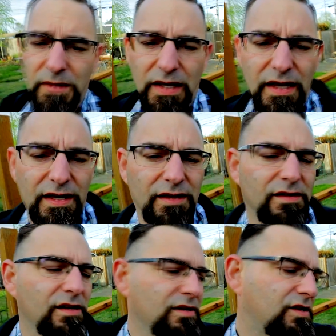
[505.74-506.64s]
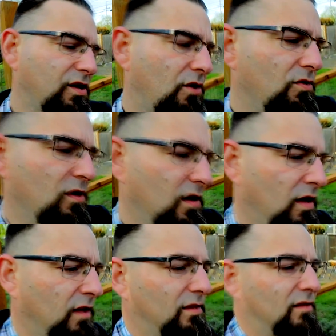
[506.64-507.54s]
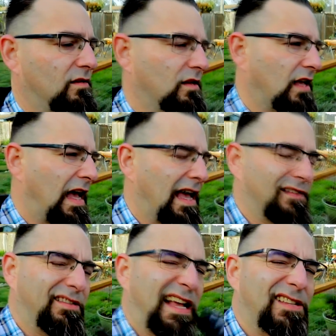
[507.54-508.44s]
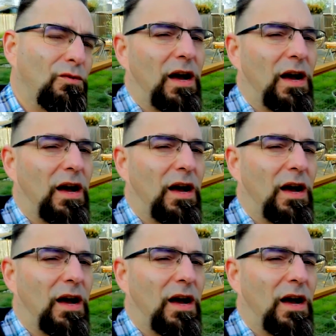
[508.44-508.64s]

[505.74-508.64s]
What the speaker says: And so that's